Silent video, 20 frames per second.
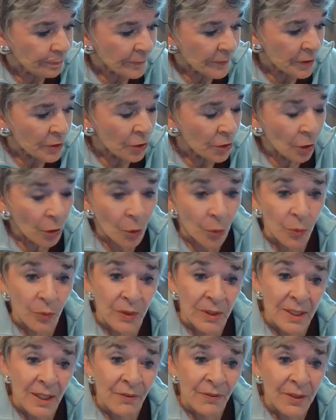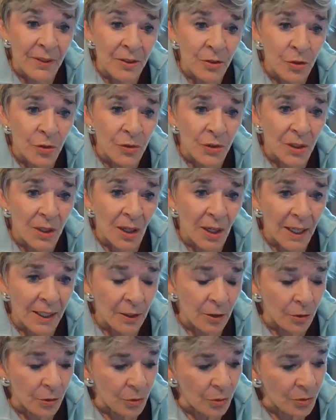So the definition that I
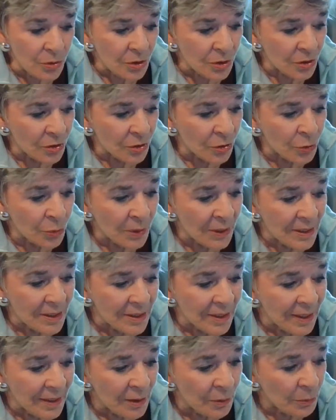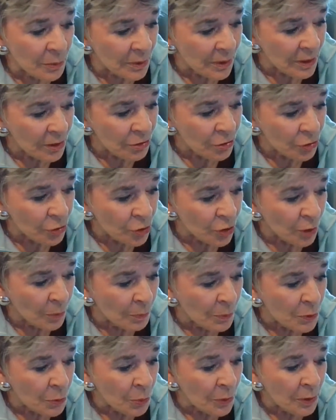use is a transcendent relationship
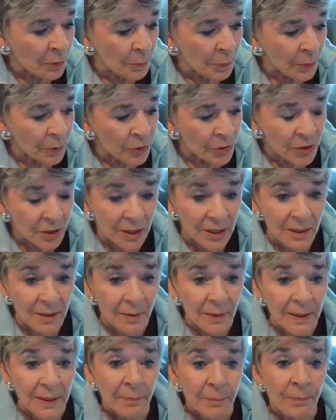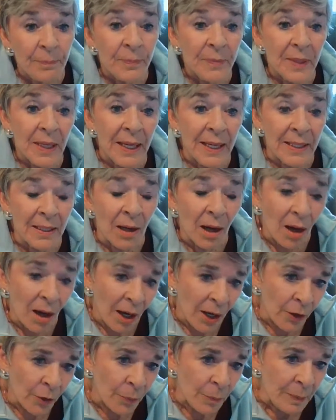between a person and a
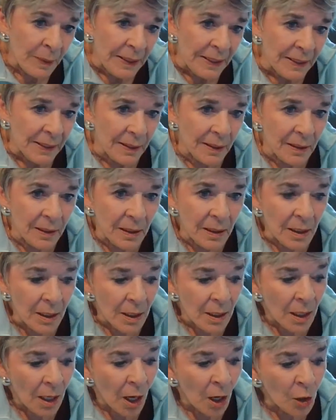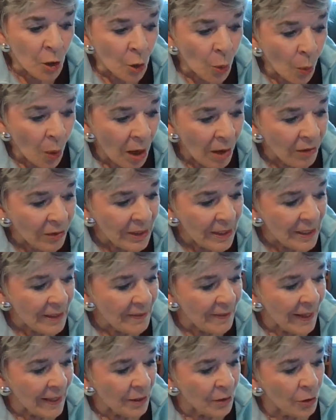higher being, a quality
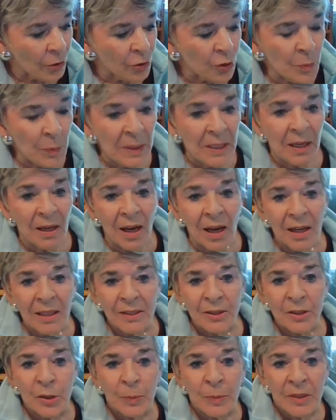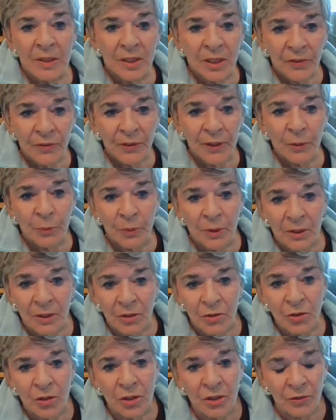that goes beyond a specific
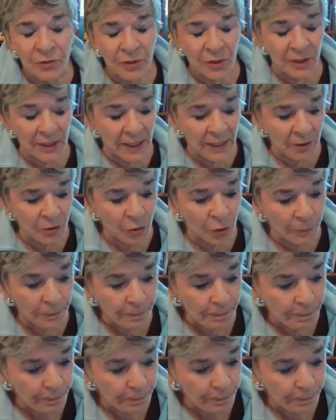religious affiliation.